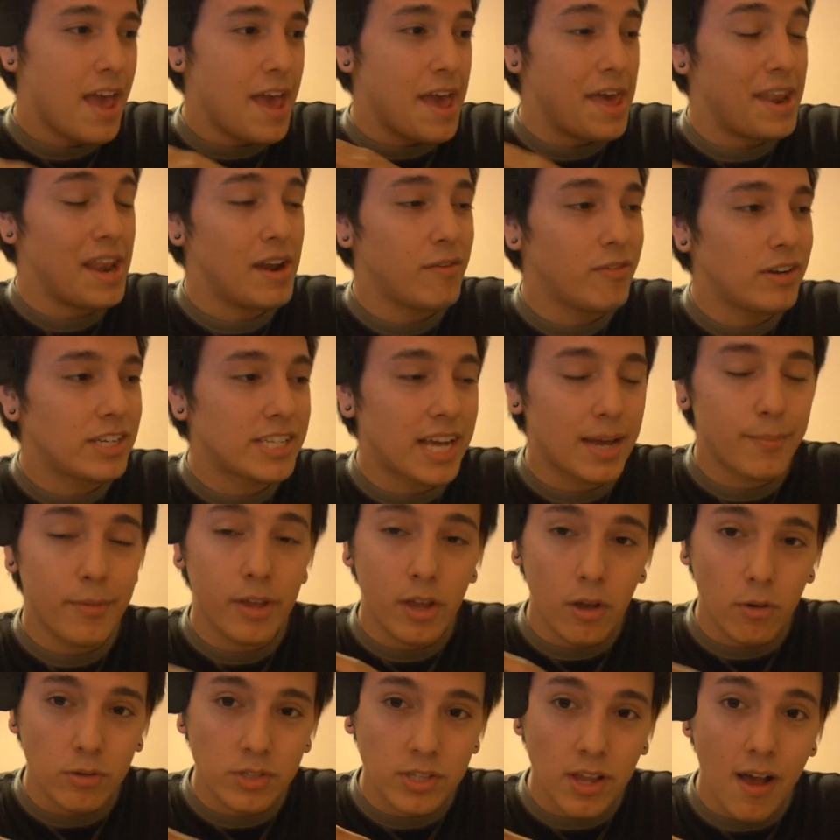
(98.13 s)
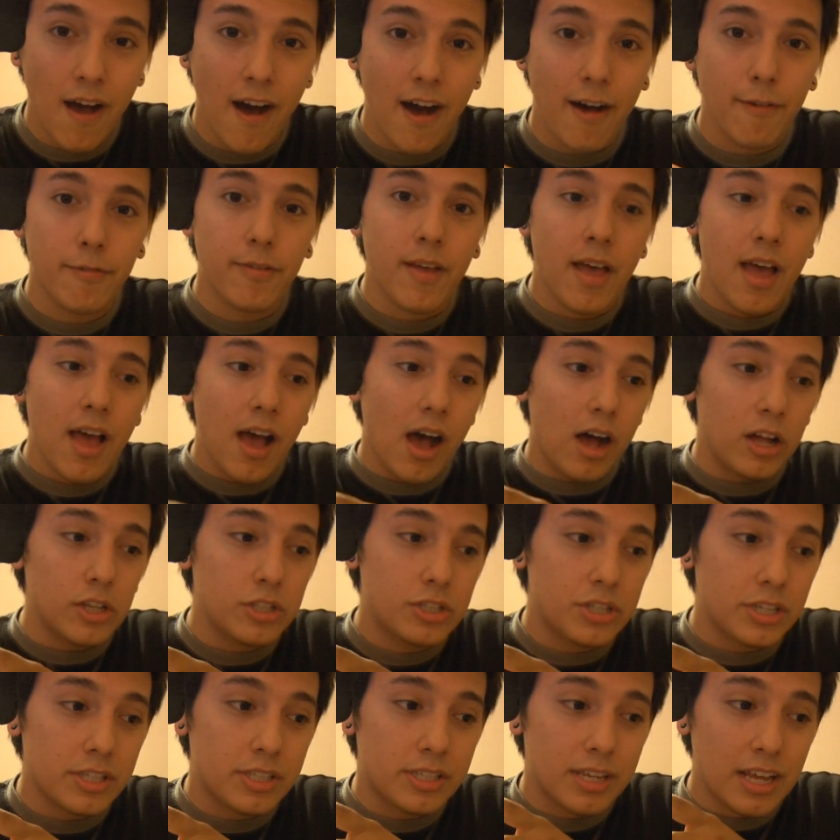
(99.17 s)
and every time it goes off, I'll
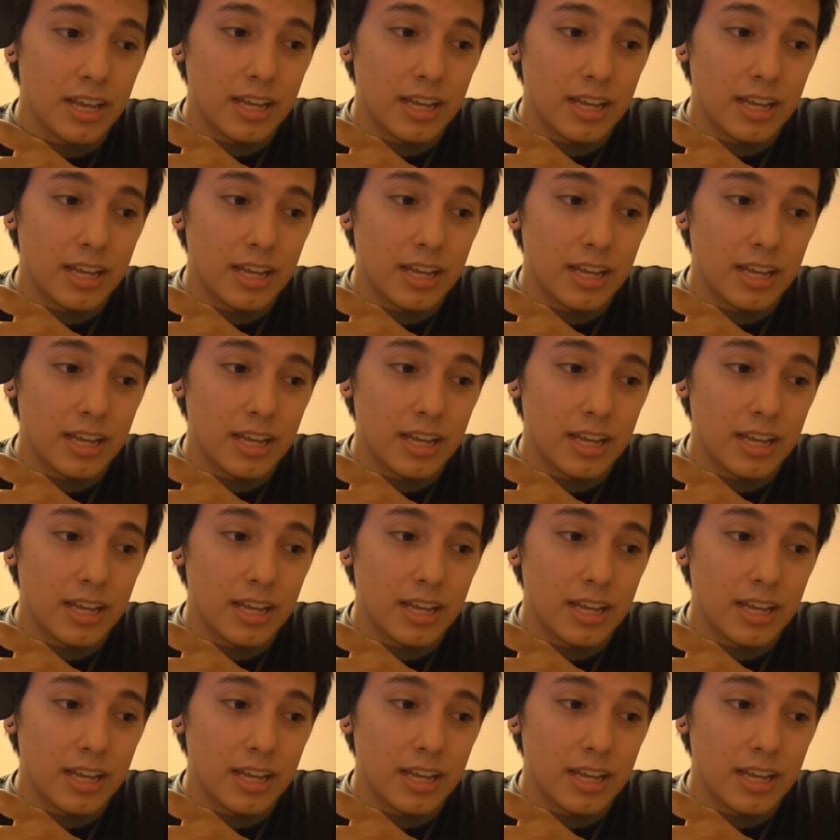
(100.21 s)
just